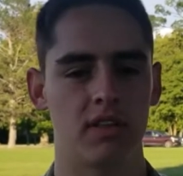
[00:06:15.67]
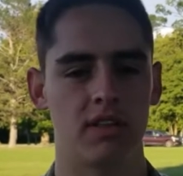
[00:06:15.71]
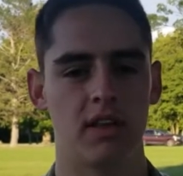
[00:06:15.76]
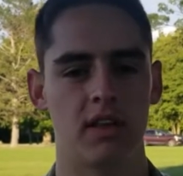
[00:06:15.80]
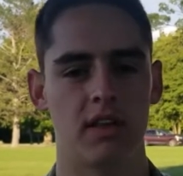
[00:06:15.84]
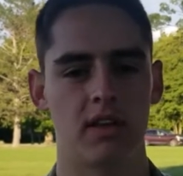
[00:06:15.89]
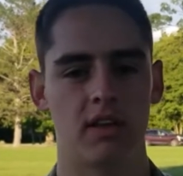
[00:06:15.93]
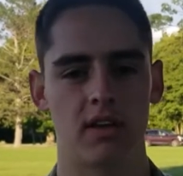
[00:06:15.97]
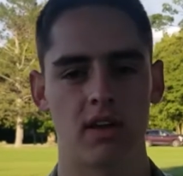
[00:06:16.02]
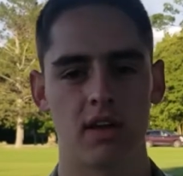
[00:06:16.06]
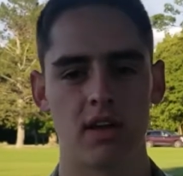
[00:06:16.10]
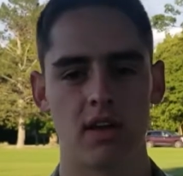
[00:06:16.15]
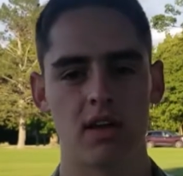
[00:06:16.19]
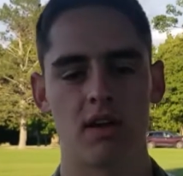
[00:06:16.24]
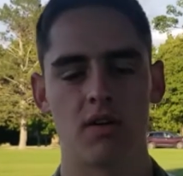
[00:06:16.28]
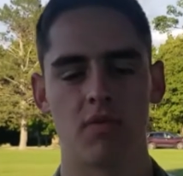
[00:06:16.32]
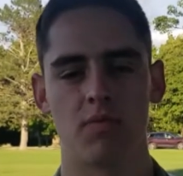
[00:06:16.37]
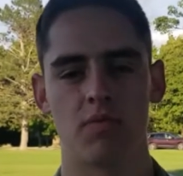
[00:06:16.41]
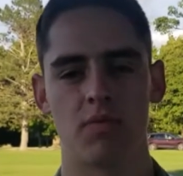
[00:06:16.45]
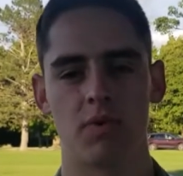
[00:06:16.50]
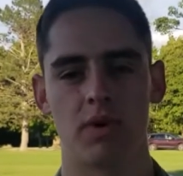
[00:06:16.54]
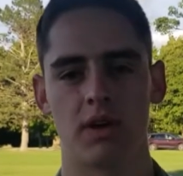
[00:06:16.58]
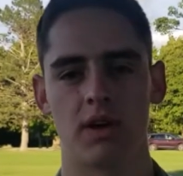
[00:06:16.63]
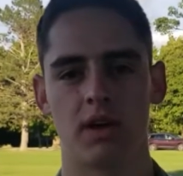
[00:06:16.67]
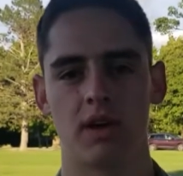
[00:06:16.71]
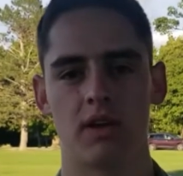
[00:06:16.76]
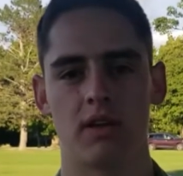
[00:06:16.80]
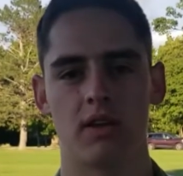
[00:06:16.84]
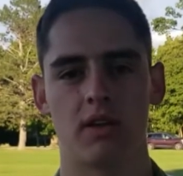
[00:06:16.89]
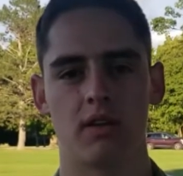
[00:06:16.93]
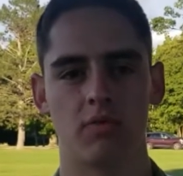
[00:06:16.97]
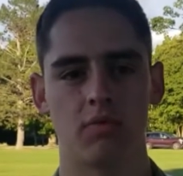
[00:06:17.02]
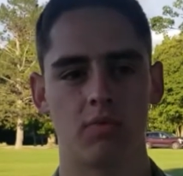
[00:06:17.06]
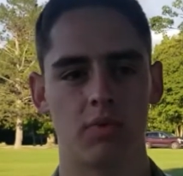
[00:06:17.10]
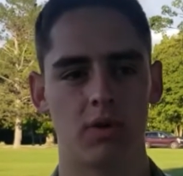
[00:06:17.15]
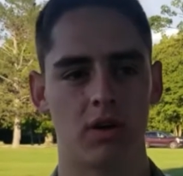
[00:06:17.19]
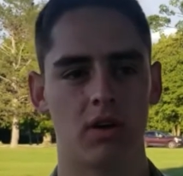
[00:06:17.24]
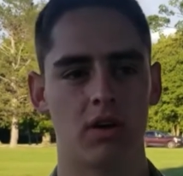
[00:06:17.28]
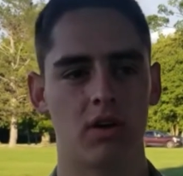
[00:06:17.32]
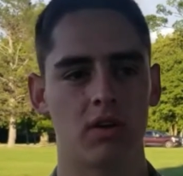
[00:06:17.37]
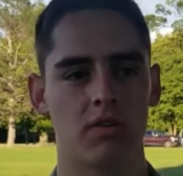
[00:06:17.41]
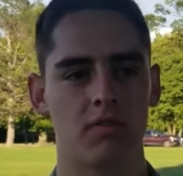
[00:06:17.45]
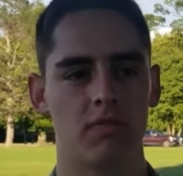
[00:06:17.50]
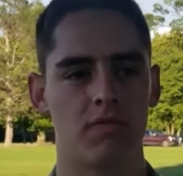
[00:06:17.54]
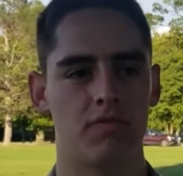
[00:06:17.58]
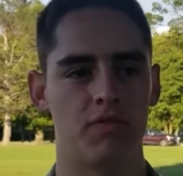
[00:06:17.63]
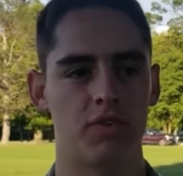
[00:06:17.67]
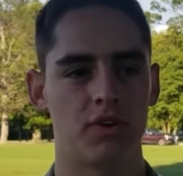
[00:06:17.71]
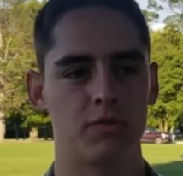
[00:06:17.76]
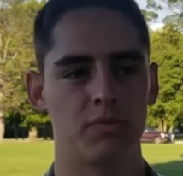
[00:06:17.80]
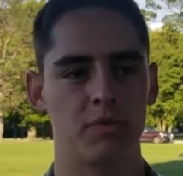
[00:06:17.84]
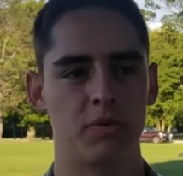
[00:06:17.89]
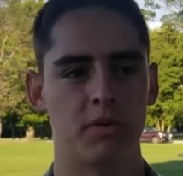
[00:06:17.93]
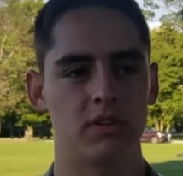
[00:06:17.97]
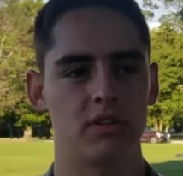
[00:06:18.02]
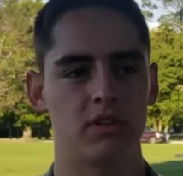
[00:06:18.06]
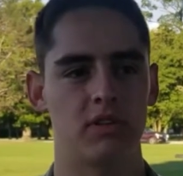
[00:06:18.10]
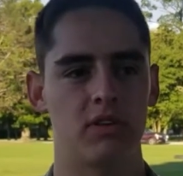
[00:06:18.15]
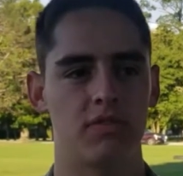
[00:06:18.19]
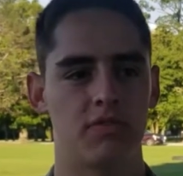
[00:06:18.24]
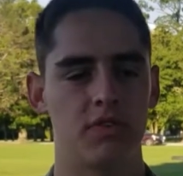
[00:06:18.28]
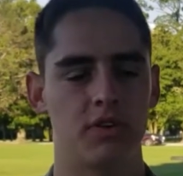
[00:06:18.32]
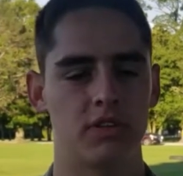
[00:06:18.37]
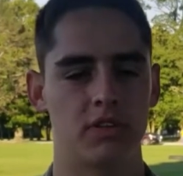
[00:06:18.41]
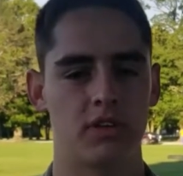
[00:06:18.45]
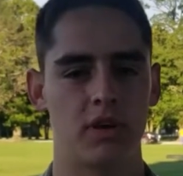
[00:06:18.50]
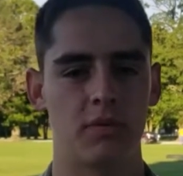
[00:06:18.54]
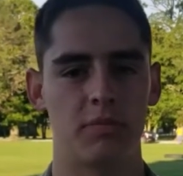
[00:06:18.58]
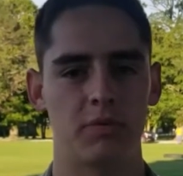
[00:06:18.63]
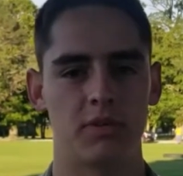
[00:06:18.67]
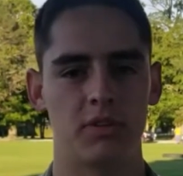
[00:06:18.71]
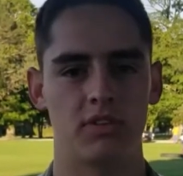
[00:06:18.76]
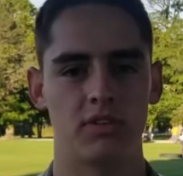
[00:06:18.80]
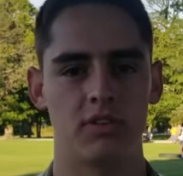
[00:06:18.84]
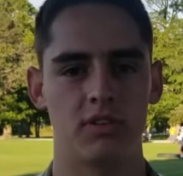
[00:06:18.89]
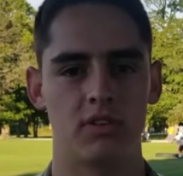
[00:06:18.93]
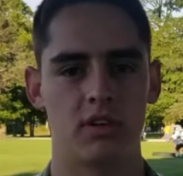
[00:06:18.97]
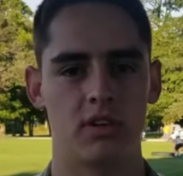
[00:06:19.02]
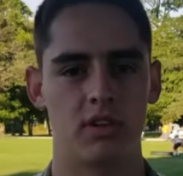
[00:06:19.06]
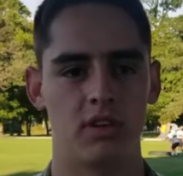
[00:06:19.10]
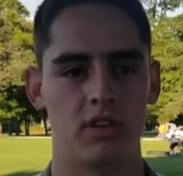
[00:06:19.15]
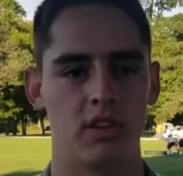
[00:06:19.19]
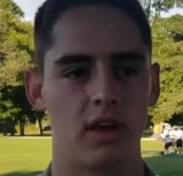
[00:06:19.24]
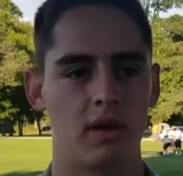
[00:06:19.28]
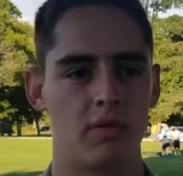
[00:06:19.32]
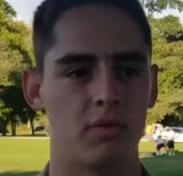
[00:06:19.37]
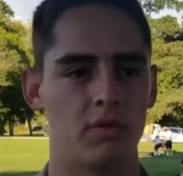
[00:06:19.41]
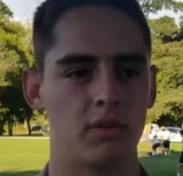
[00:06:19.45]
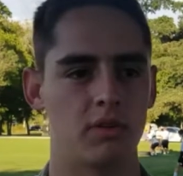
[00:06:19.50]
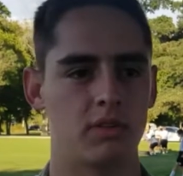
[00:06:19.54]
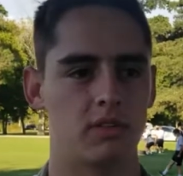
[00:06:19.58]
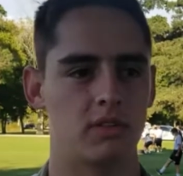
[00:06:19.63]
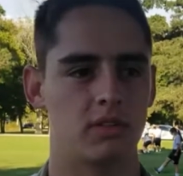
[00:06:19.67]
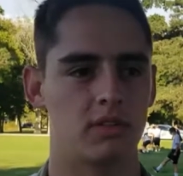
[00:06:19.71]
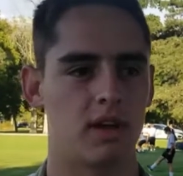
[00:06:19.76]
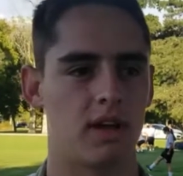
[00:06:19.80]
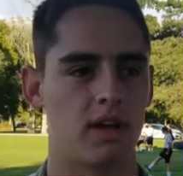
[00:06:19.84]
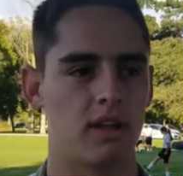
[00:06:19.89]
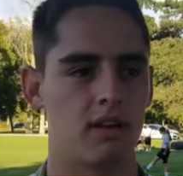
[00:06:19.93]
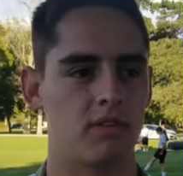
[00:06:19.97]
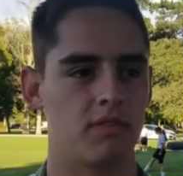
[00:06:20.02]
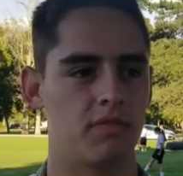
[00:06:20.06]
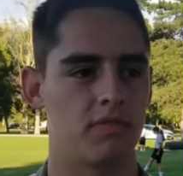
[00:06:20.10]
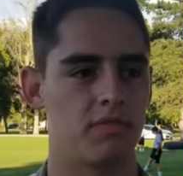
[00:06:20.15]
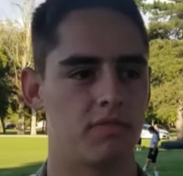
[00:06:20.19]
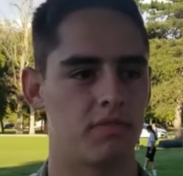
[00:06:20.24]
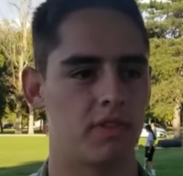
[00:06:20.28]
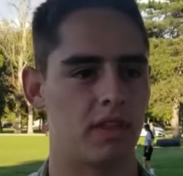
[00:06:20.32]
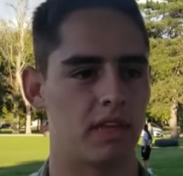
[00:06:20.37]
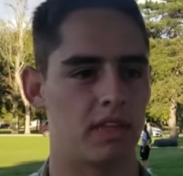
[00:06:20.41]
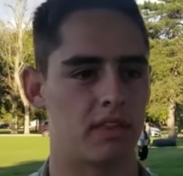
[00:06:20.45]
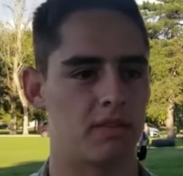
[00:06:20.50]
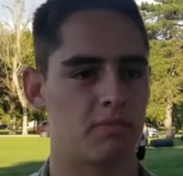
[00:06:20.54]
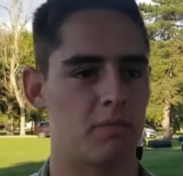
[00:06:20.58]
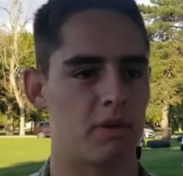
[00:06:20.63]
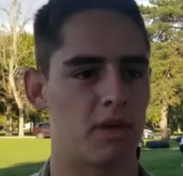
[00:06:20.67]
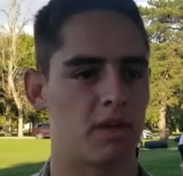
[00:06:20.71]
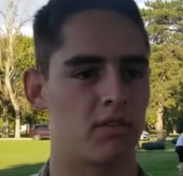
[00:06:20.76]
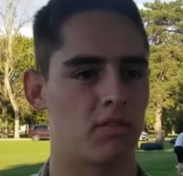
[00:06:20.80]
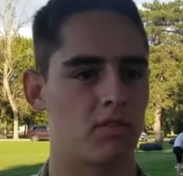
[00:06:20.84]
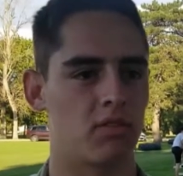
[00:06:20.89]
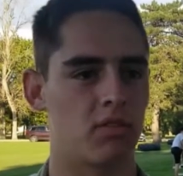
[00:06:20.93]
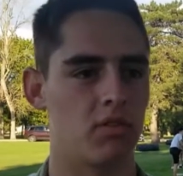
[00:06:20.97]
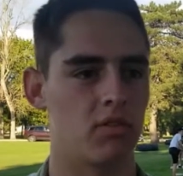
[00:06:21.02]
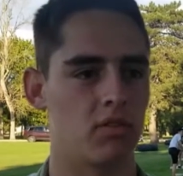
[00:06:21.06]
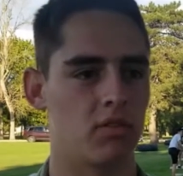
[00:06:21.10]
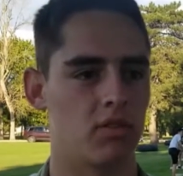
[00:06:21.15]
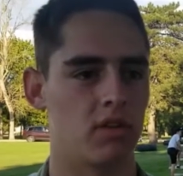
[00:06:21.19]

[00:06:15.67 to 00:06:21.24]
Like we get we got first place in our first competition, and that was kind of like the main goal,